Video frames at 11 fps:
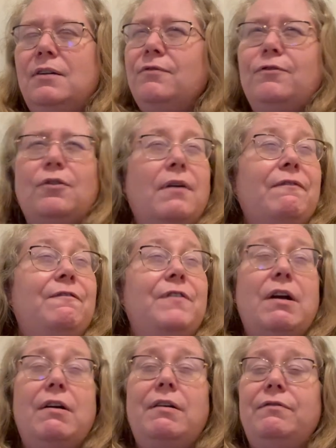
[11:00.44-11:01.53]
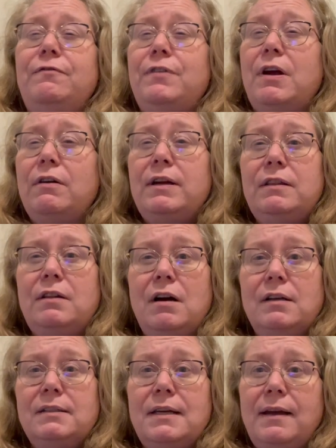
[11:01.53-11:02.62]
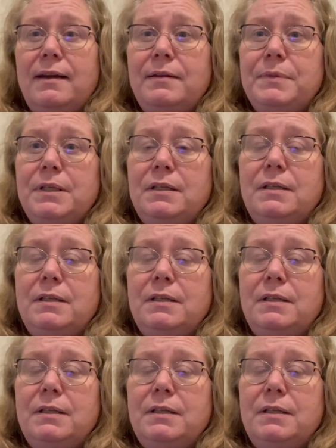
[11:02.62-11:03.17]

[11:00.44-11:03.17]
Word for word: for a very, very long time.